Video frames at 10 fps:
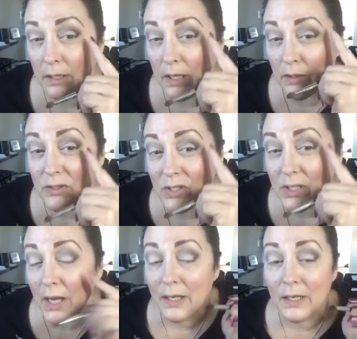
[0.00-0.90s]
and now it's just
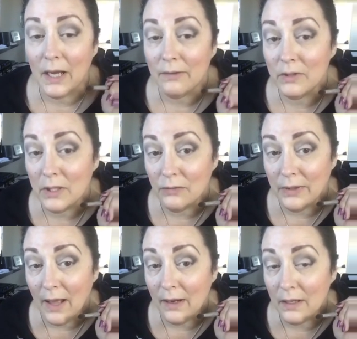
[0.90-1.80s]
kind of giving
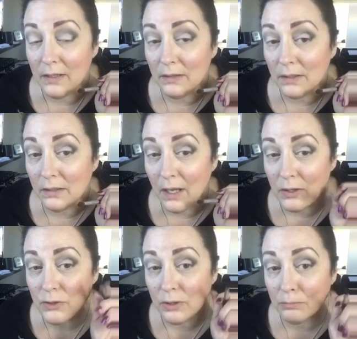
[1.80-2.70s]
that little
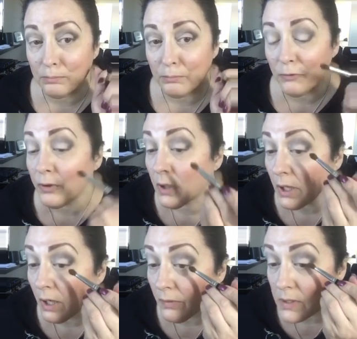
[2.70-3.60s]
extra oomph
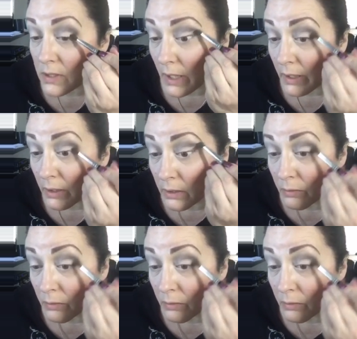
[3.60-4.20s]
on the side.